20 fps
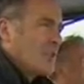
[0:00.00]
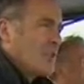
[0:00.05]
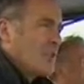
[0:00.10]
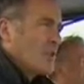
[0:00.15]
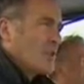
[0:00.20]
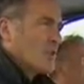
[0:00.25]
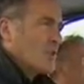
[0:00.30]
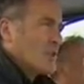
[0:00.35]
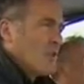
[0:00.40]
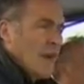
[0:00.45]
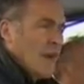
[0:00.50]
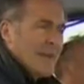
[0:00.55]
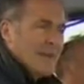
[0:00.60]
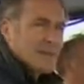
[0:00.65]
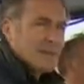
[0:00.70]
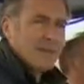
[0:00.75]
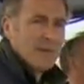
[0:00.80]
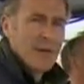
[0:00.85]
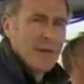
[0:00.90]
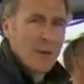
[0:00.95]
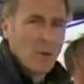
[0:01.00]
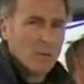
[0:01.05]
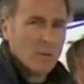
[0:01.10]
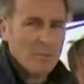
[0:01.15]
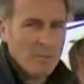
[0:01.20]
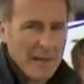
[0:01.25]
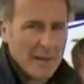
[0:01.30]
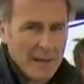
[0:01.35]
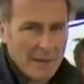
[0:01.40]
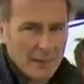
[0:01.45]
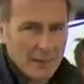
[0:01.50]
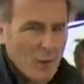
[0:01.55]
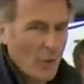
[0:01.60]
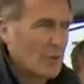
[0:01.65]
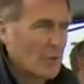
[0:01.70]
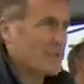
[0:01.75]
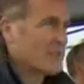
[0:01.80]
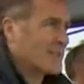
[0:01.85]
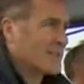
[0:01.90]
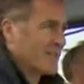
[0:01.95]
Just right of the old man of
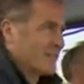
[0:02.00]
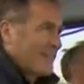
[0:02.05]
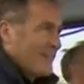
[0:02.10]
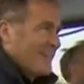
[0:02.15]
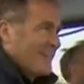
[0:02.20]
Coniston.